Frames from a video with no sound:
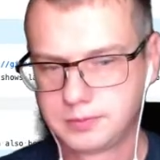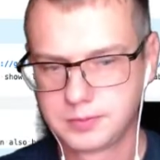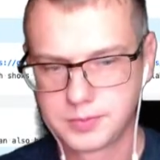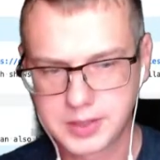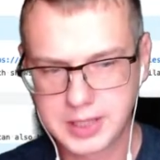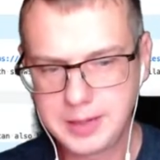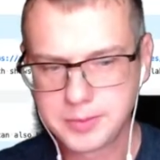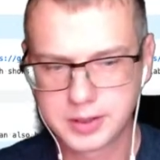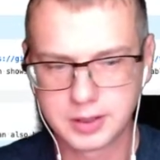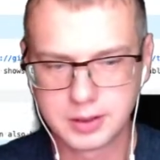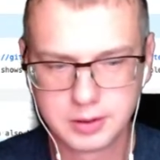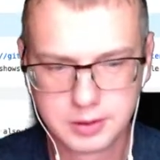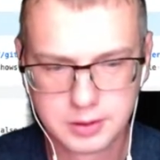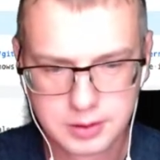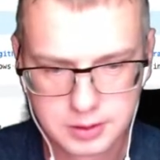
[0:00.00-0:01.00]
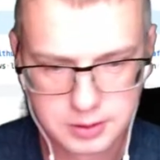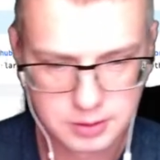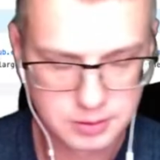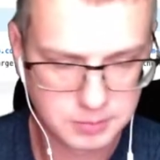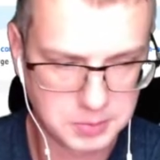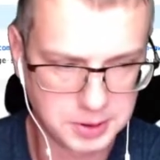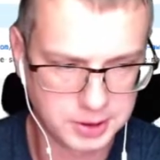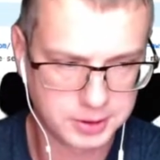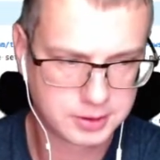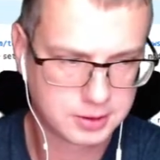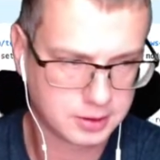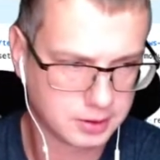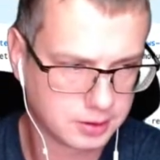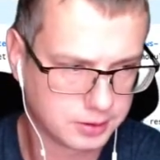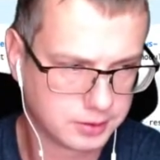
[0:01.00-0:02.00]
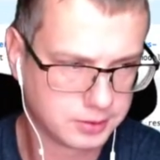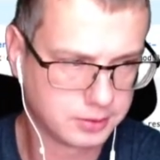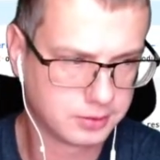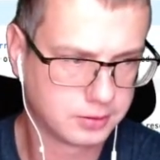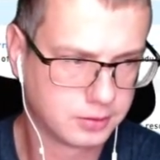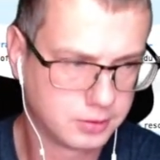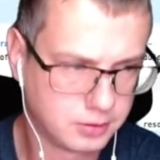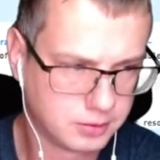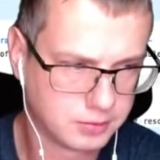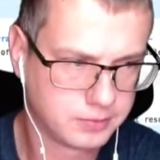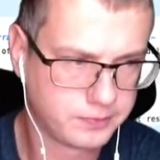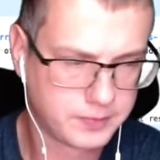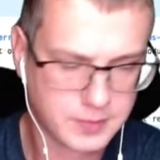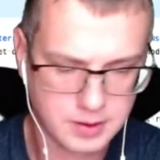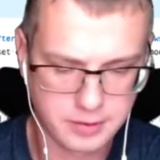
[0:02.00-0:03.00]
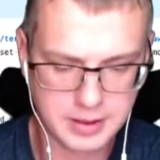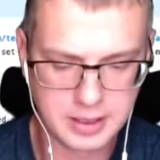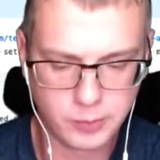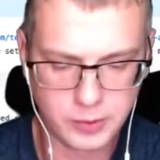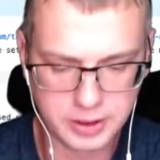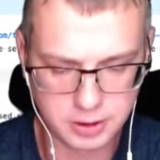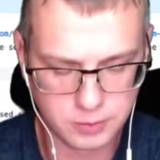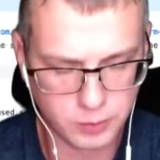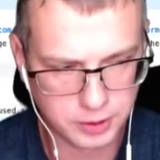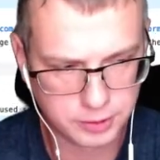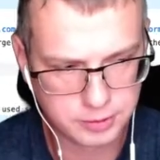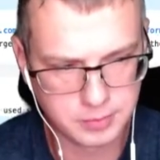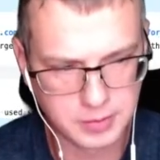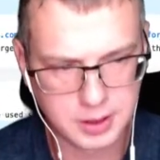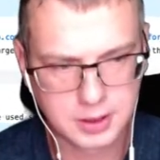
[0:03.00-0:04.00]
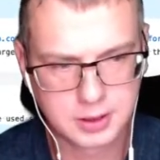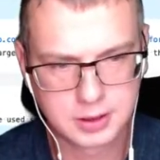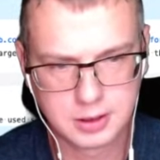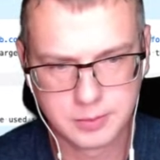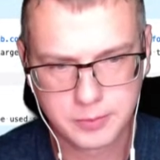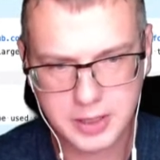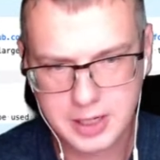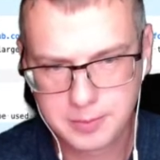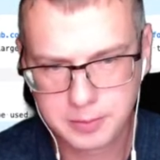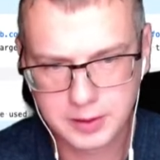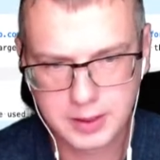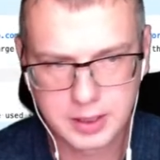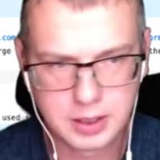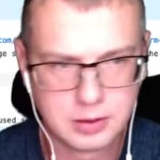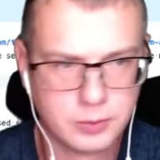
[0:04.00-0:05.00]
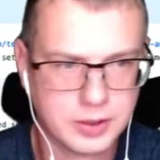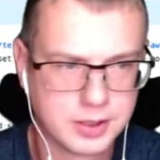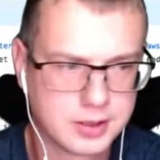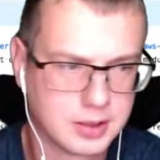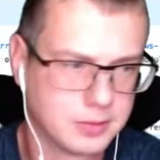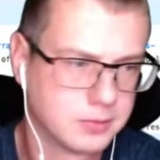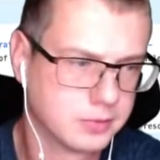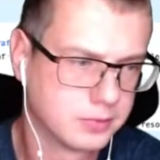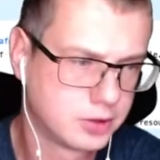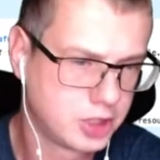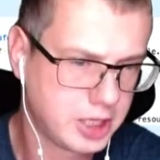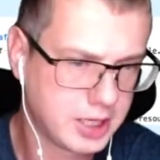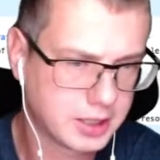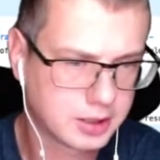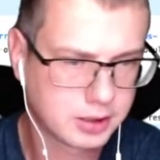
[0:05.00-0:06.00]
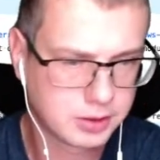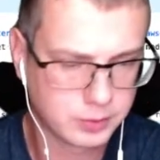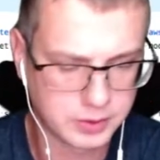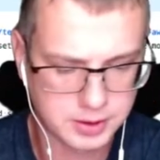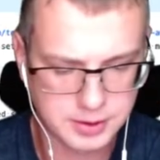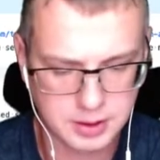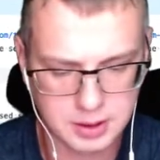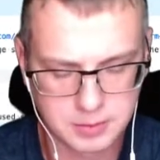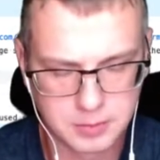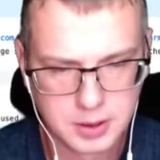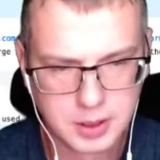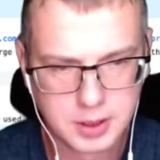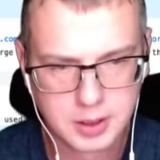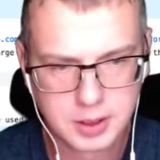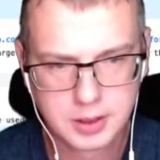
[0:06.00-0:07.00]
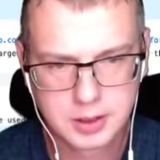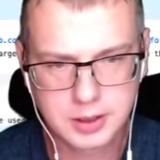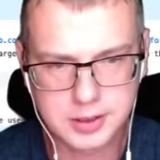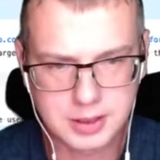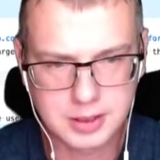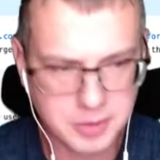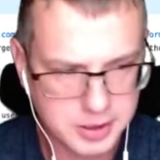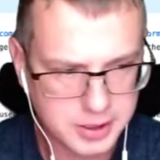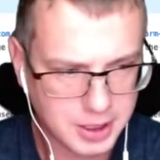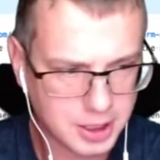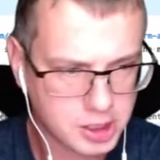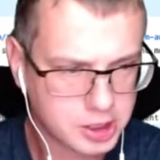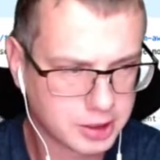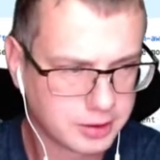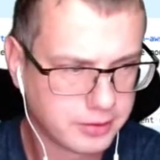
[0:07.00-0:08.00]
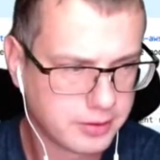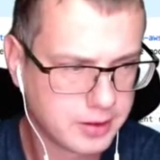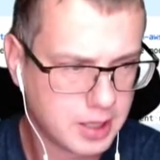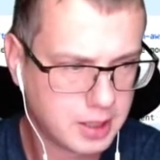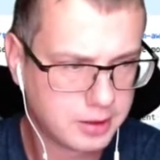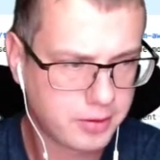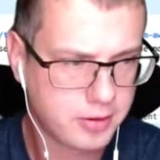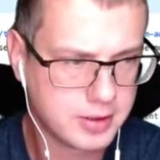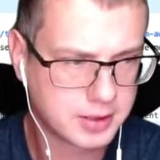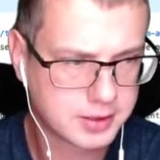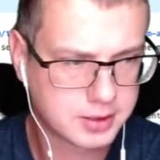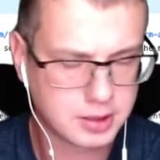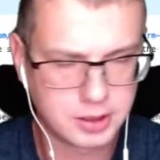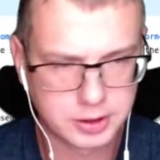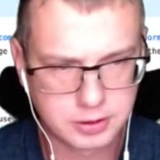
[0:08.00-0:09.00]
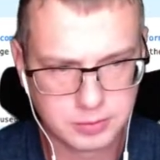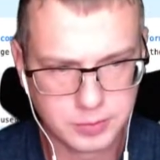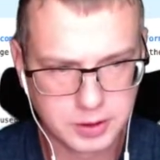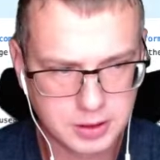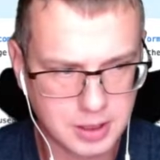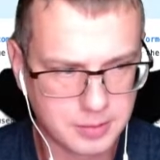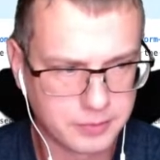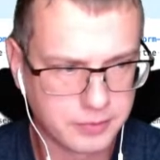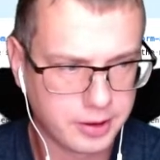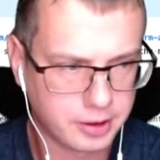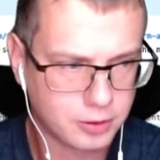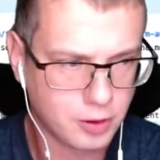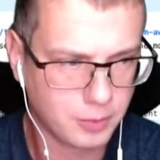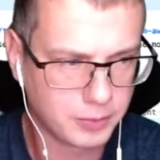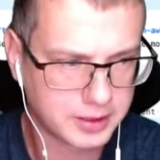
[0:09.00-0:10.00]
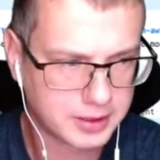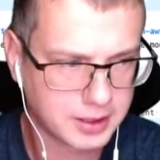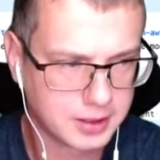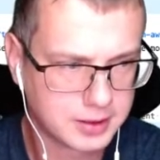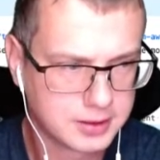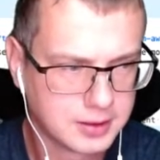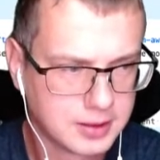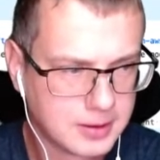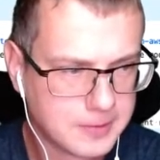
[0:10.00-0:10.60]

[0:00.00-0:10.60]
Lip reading: something, but then when you want to make it in pipeline with some checks, with some customization, then things start to become very complicated.